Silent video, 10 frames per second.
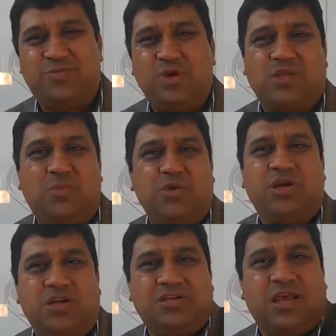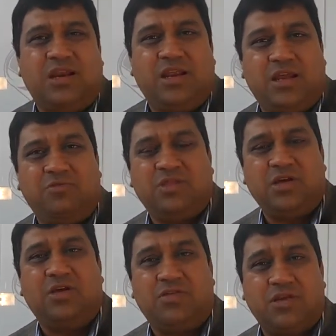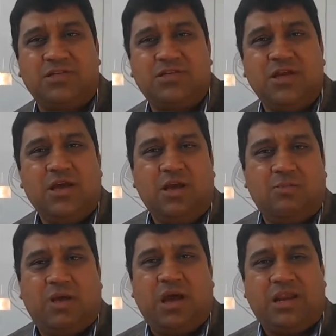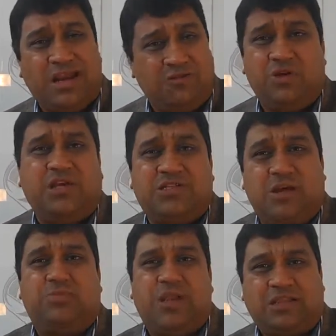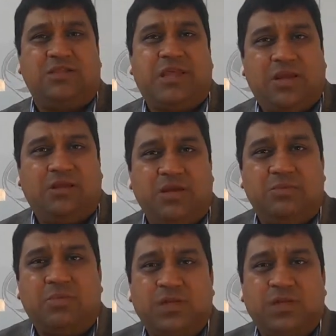It's both communities and linking with the governance. And I'll give you an example. I think that will be much